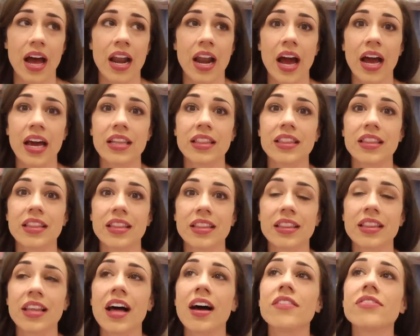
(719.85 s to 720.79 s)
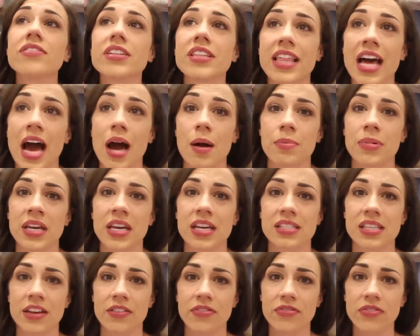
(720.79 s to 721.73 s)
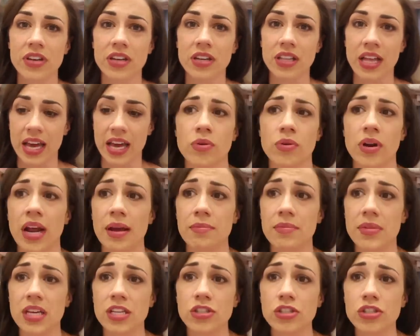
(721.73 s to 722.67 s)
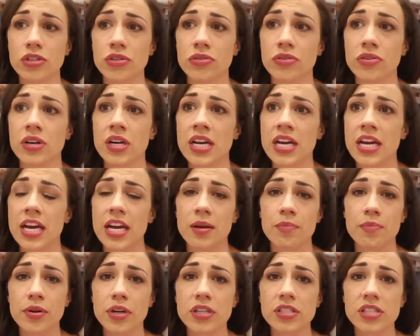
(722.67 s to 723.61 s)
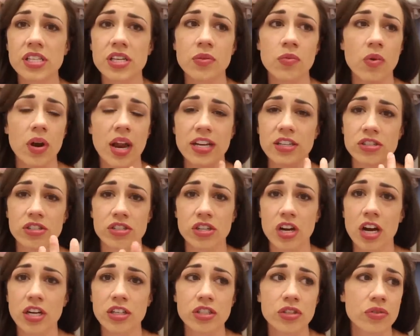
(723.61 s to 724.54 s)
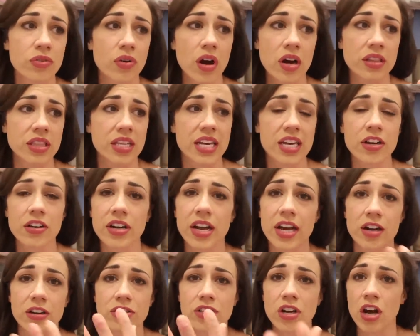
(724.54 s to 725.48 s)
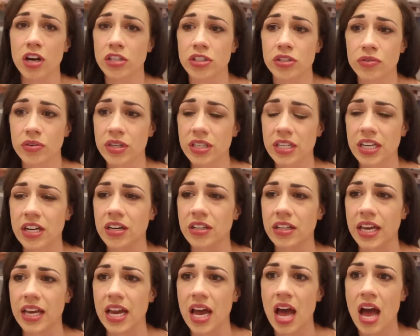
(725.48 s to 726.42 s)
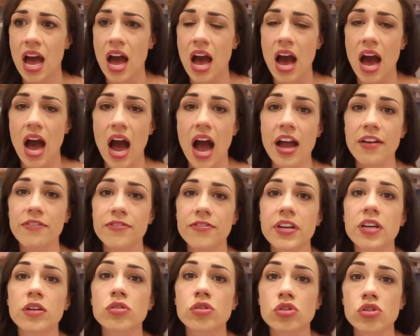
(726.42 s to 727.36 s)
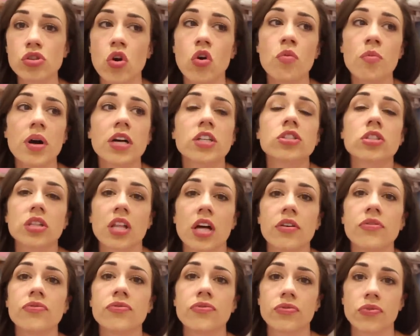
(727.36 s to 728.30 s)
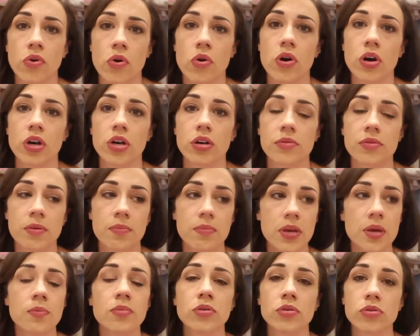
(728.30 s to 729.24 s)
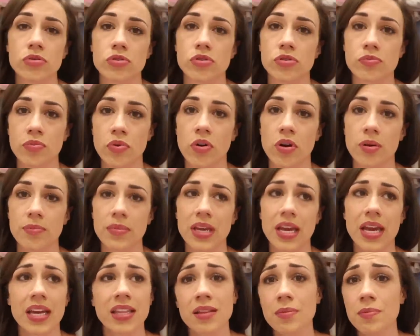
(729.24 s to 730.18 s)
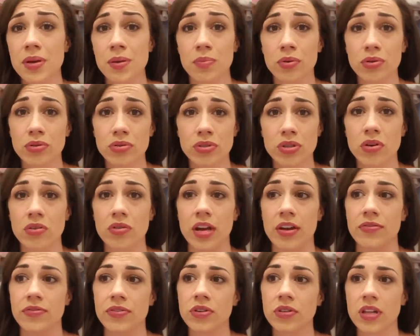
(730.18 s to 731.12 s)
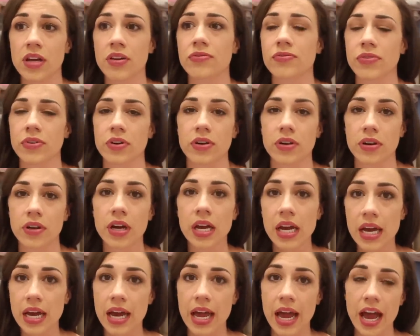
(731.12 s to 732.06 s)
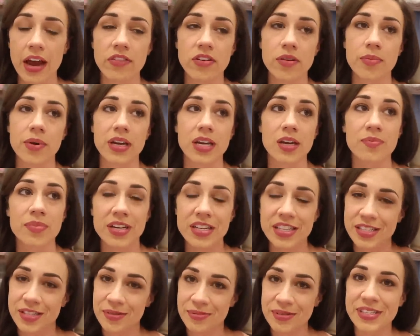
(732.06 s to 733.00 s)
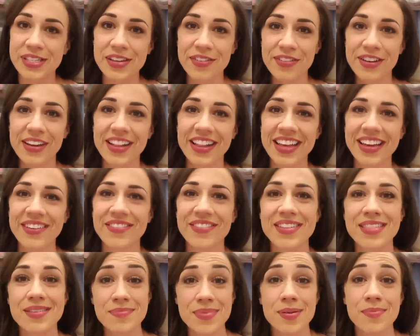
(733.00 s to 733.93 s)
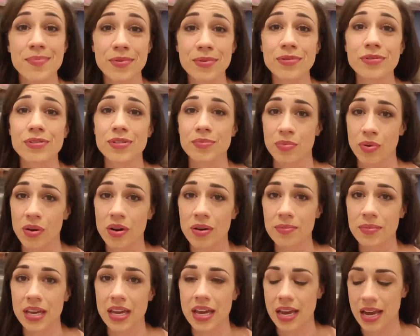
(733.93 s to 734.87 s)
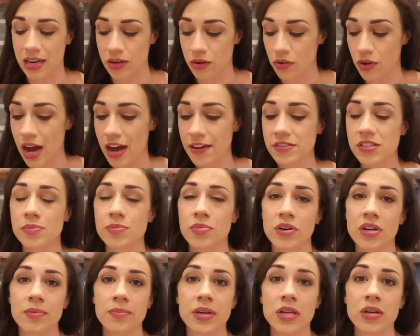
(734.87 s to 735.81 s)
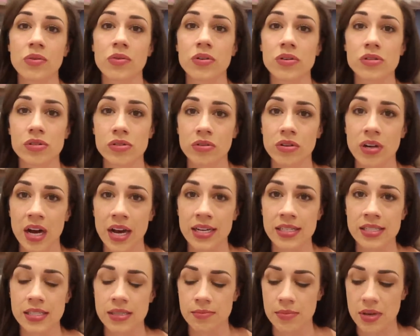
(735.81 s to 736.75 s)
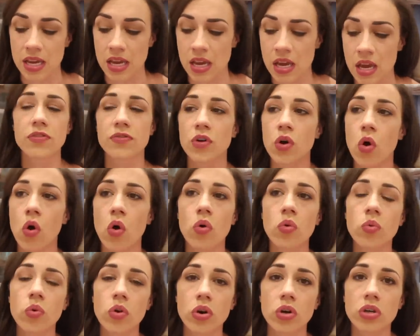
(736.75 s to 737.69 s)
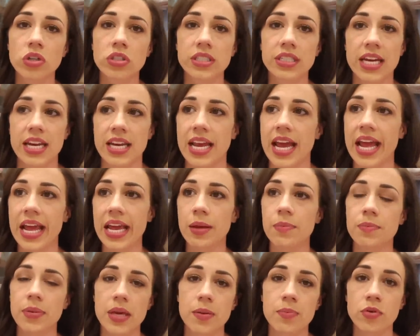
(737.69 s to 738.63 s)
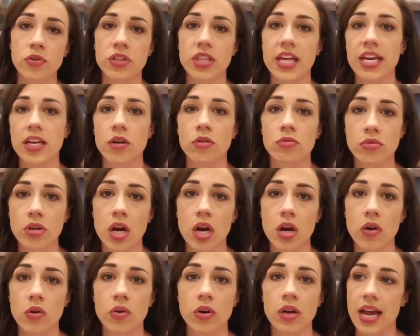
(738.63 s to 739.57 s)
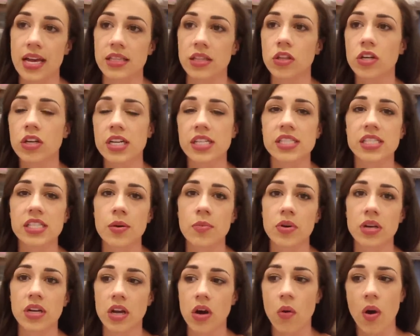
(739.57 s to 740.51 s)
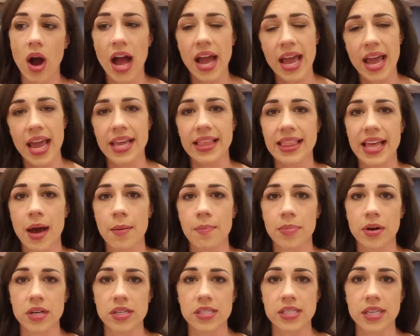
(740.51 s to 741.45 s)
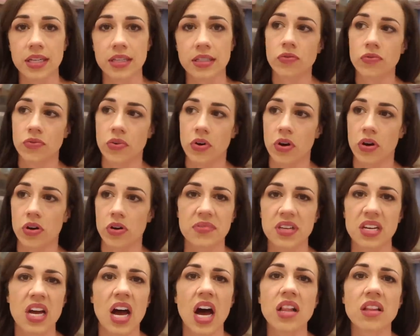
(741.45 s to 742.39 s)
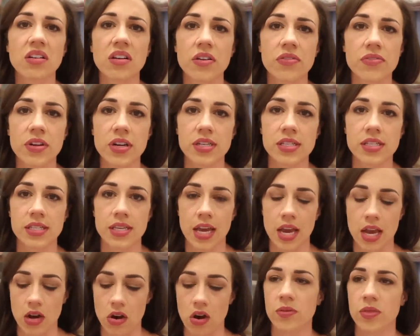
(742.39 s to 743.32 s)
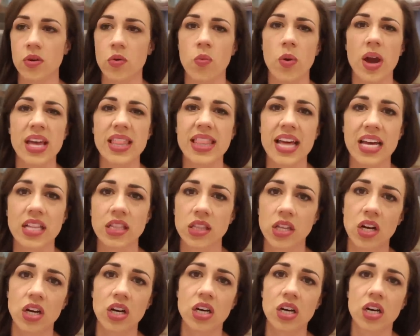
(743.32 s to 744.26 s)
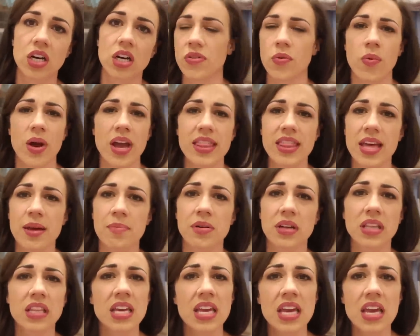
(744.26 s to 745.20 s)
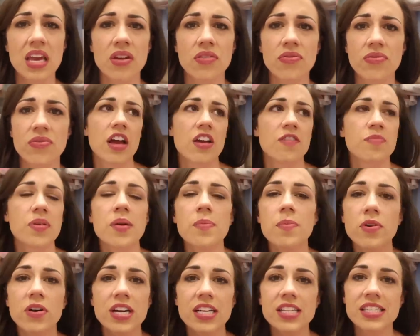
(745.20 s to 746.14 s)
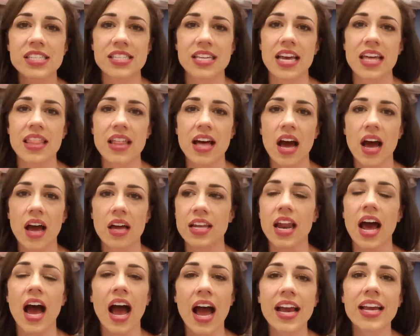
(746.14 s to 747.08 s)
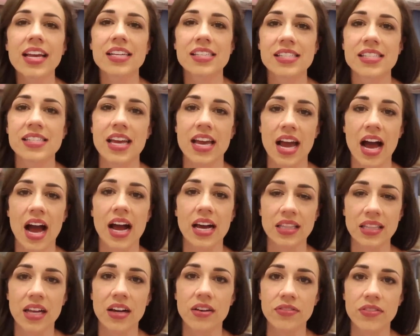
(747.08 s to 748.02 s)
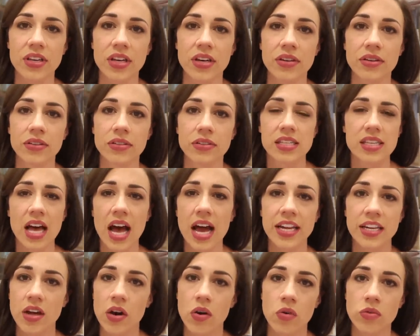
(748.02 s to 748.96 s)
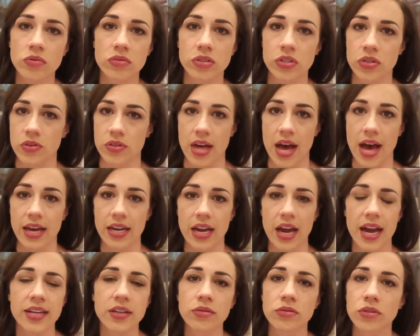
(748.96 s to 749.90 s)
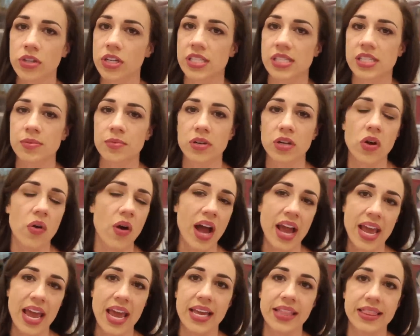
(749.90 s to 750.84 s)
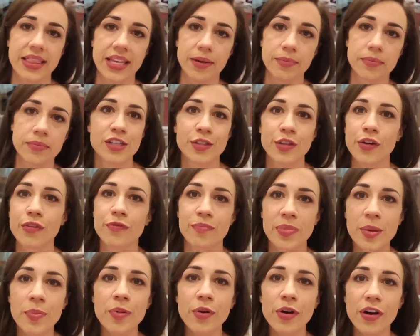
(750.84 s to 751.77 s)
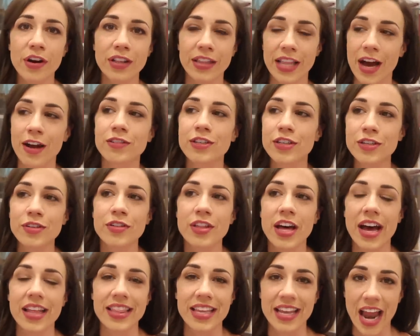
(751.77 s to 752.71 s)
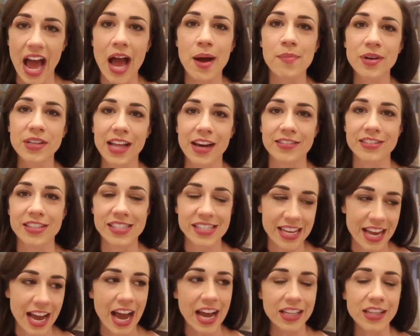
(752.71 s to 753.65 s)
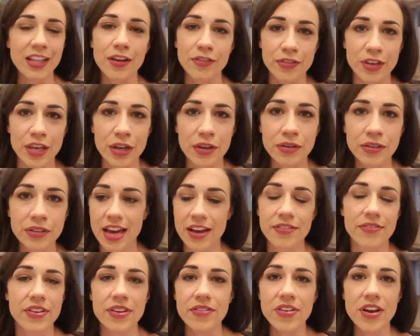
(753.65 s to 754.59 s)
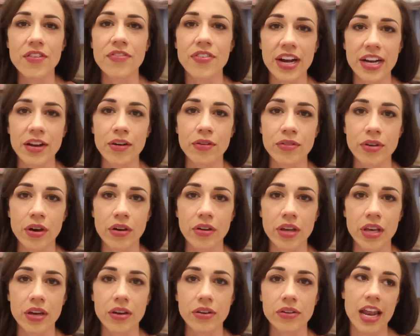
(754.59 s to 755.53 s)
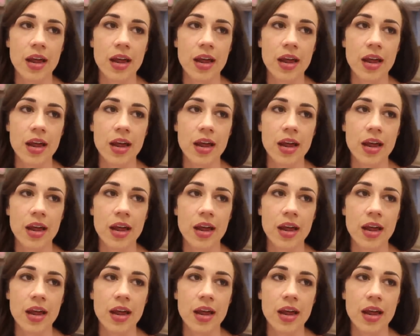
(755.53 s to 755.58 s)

And I loved that because I feel when I meet you in person, when I just talk to you on the internet or talk to you on here, like I feel so much much love for the people who support me and the people who don't. I feel love for everybody, but specifically for the people who support me and who have supported me and who are so kind to me that the whole world can hate people they don't know and look at someone and go, I hate that person for the color of their skin or the way they look, the way they believe. If people can say that, then I can say I love you because I don't do that. I don't look at someone and go, I hate them. So if people are allowed to do that, then I'm allowed to say I love you, if even if I don't know you.